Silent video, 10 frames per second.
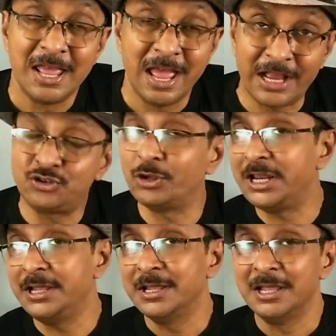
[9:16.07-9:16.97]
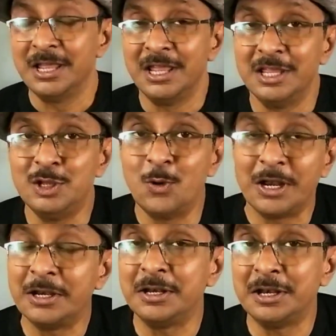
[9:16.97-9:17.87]
Actually, you
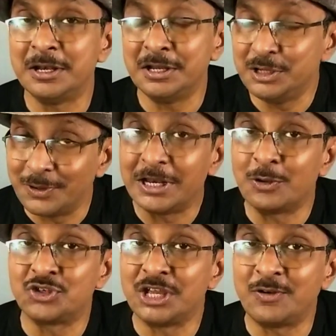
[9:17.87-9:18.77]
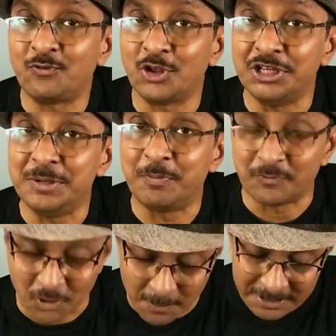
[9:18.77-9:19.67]
are now set for the
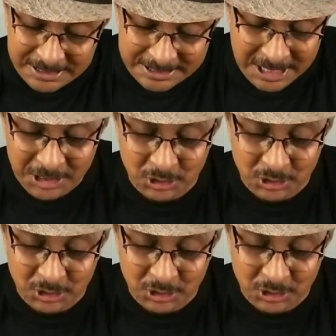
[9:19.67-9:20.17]
performance.